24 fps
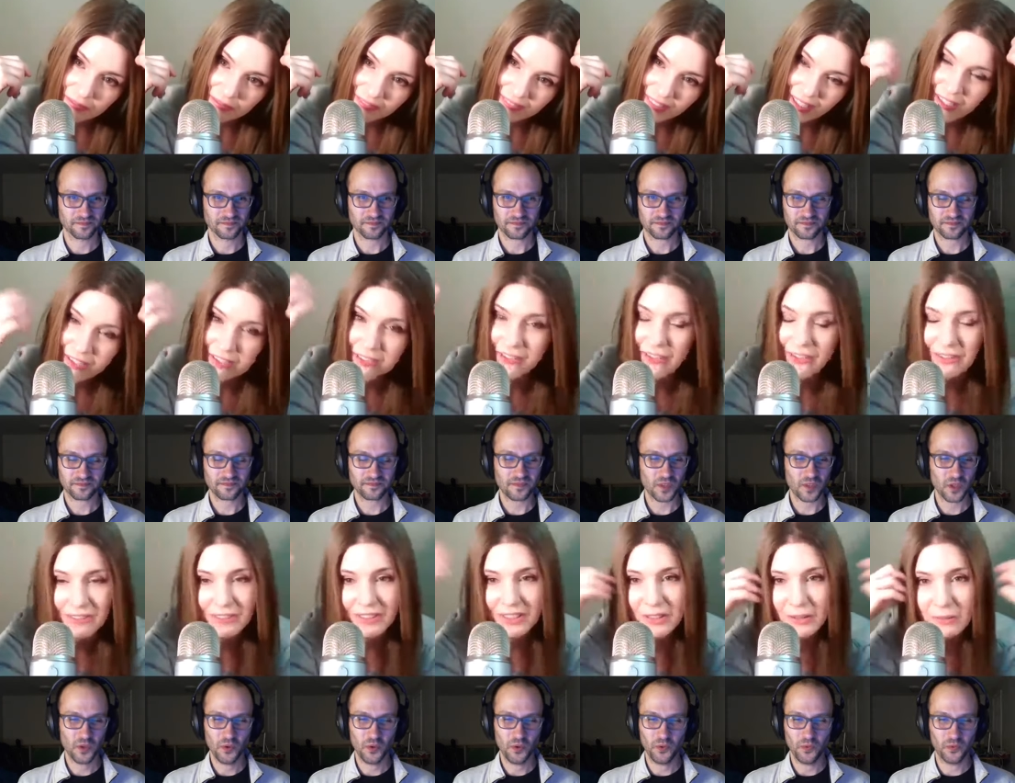Speaker 1: I don't know.
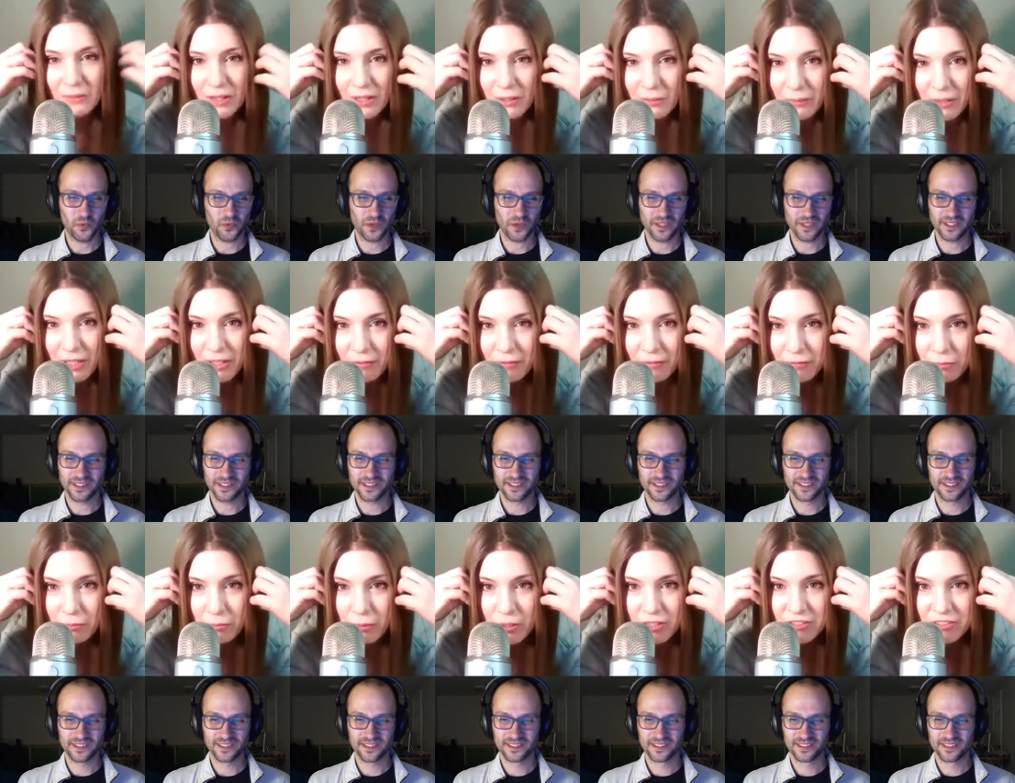Like, why do we what? have
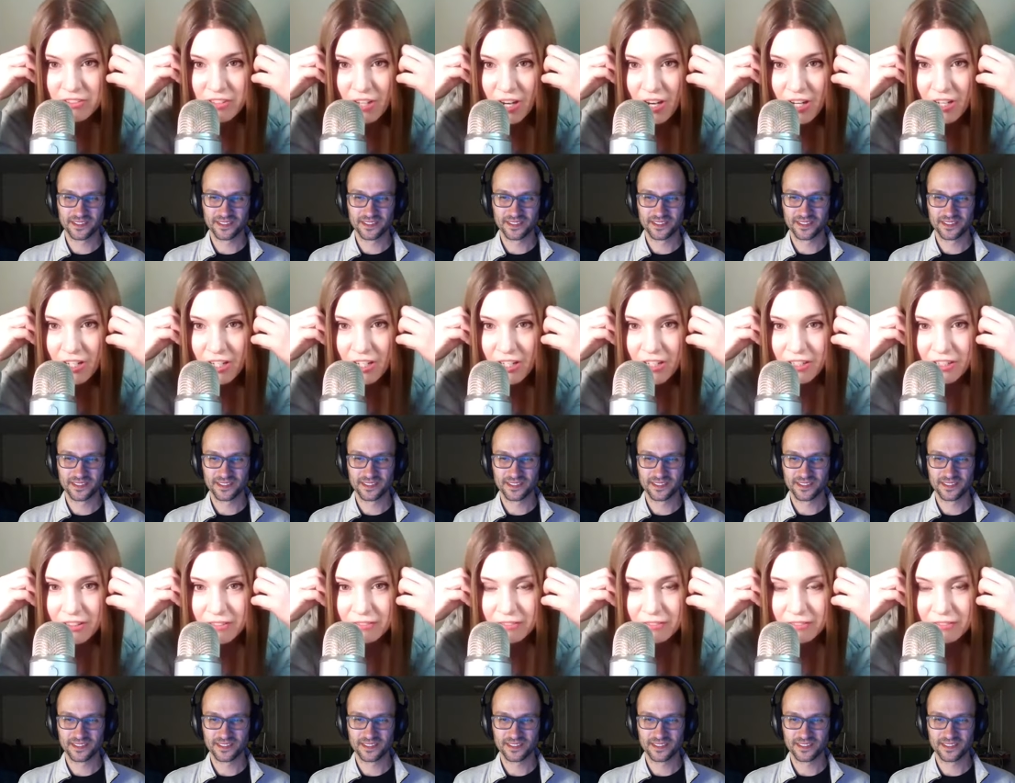one star on our